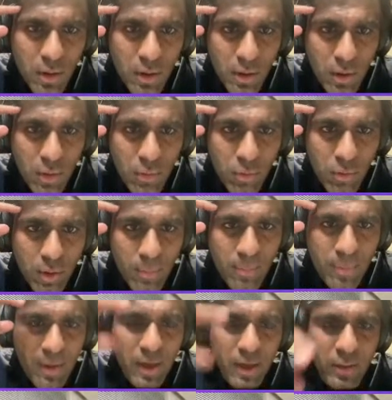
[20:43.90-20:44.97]
go a
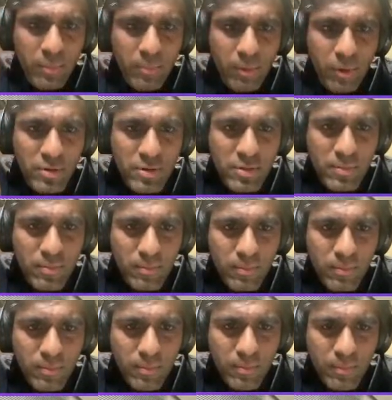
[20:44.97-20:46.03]
bit at the bottom,
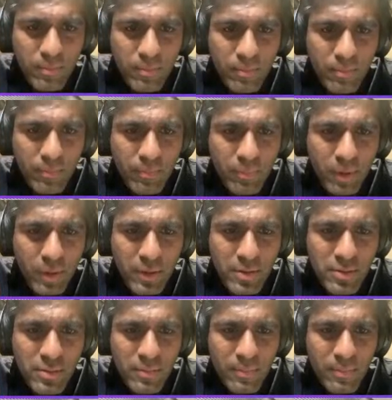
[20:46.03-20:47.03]
please.